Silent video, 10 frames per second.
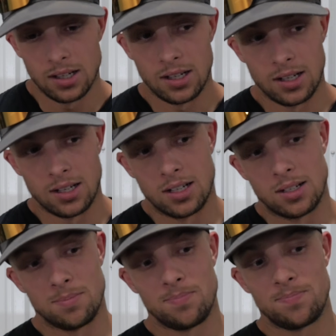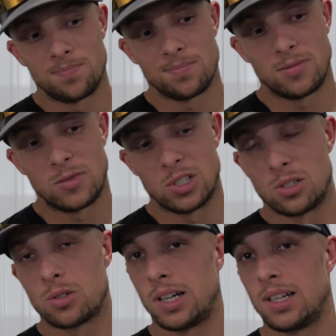
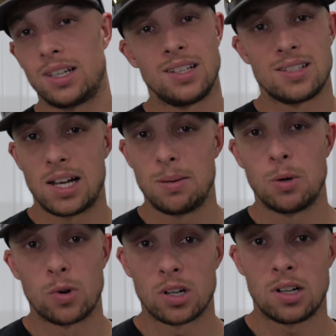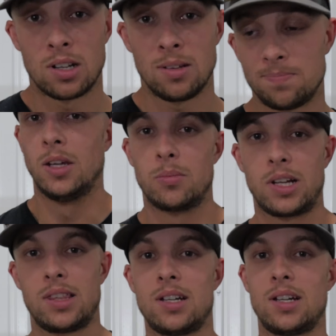Just trying to get time to work on it. But
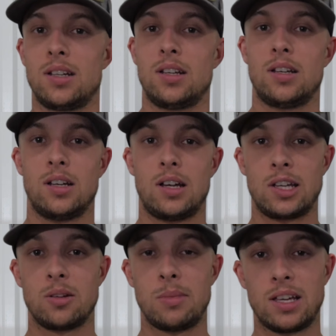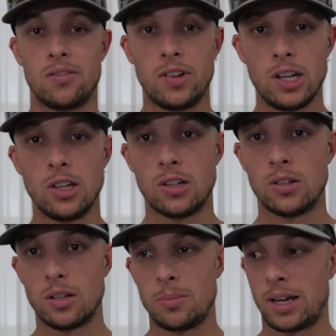I thought I could make a
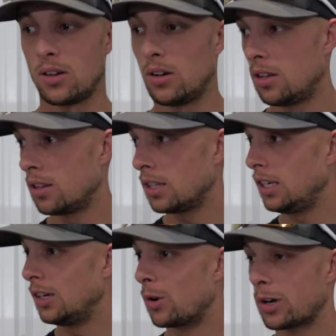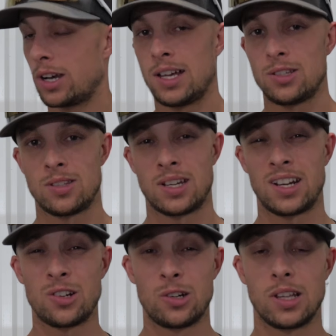video about all the organizers that
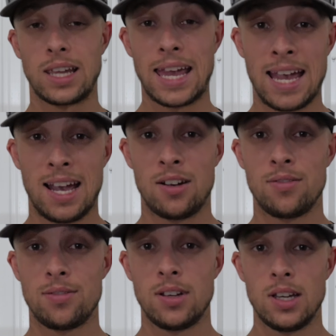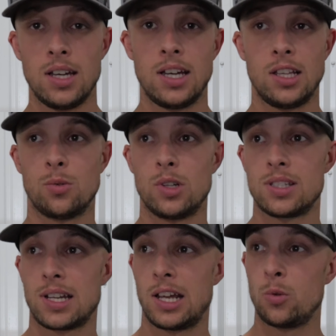I currently have and the
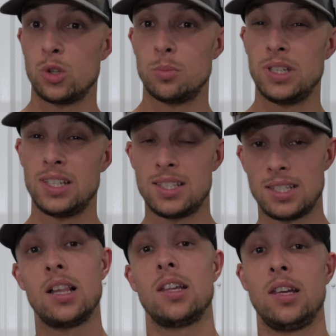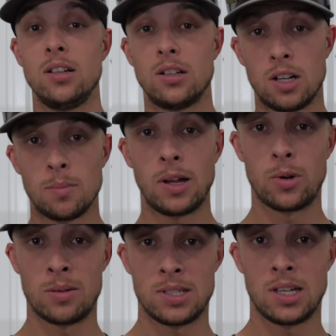ones that I will be selling on my
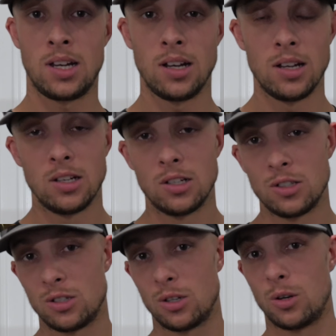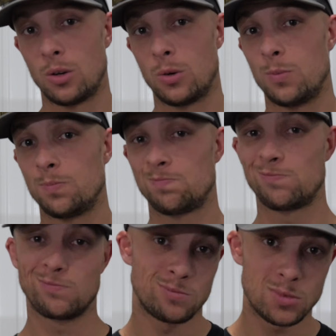website. So
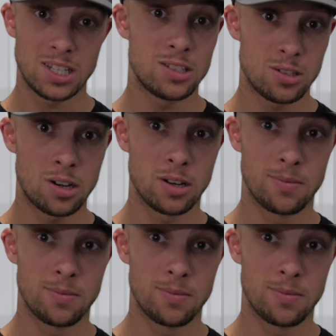let's get started.